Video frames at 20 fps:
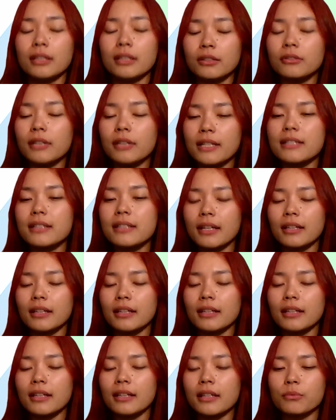in today's day
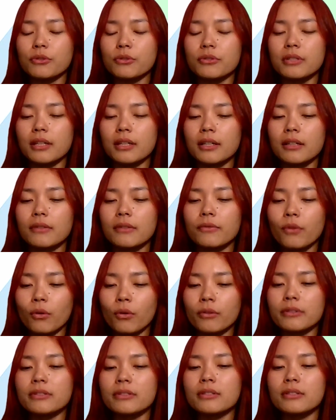and age, would you say
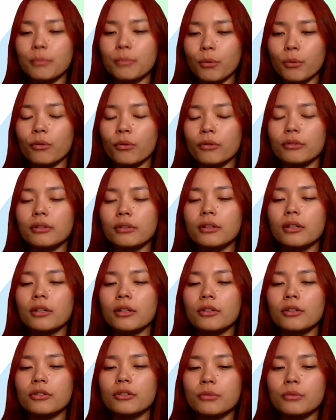focus support
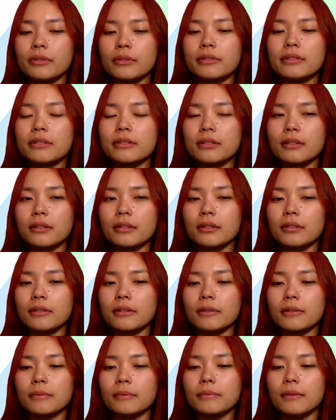towards
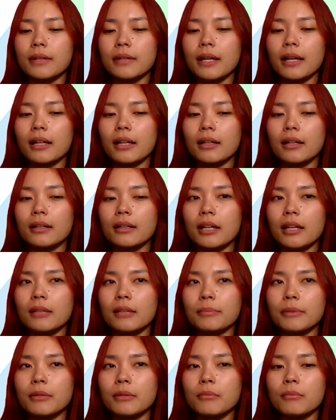
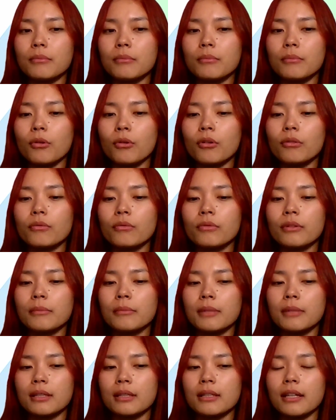helping more
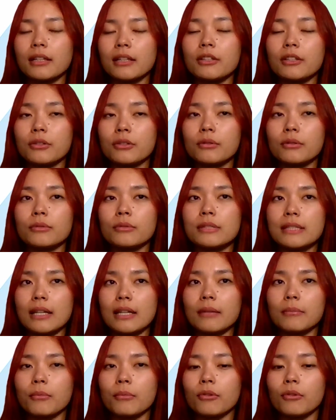women get into
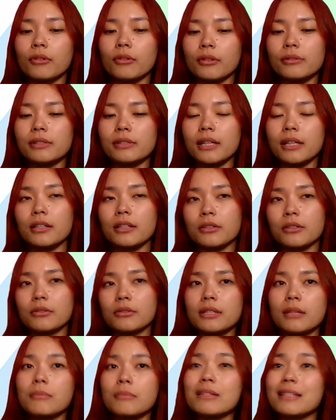STEM, more girls get
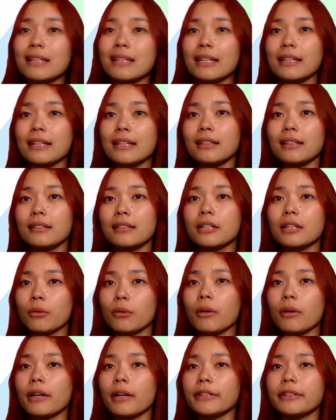into STEM is needed,
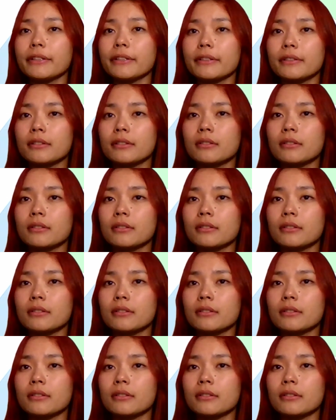required?